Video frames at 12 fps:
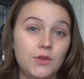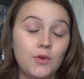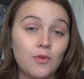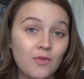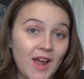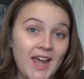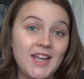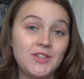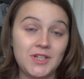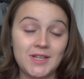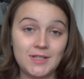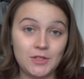Your
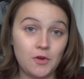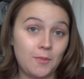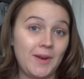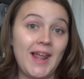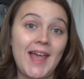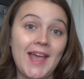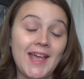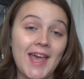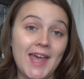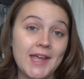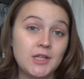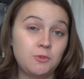range is your playing
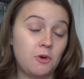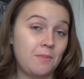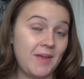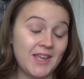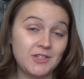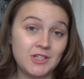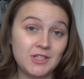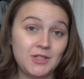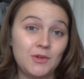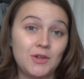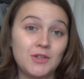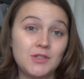age, what pitches
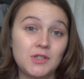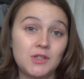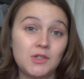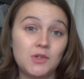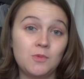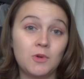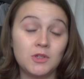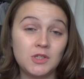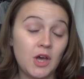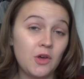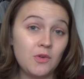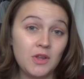you can do, what
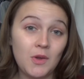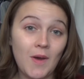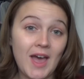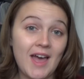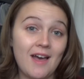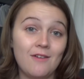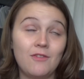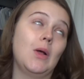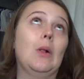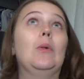tone you have,